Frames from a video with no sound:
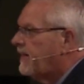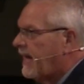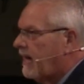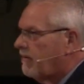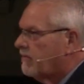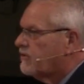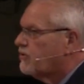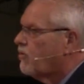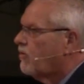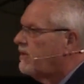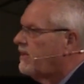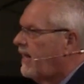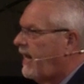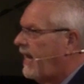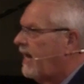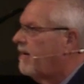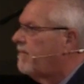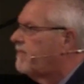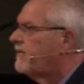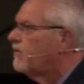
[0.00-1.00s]
how it's going to
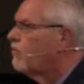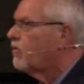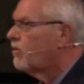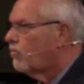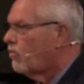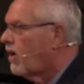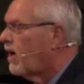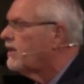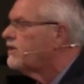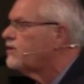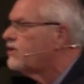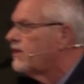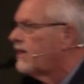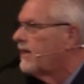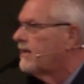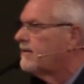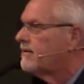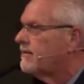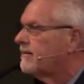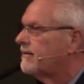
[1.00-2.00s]
happen, and we're watching
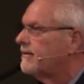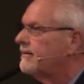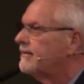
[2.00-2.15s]
it.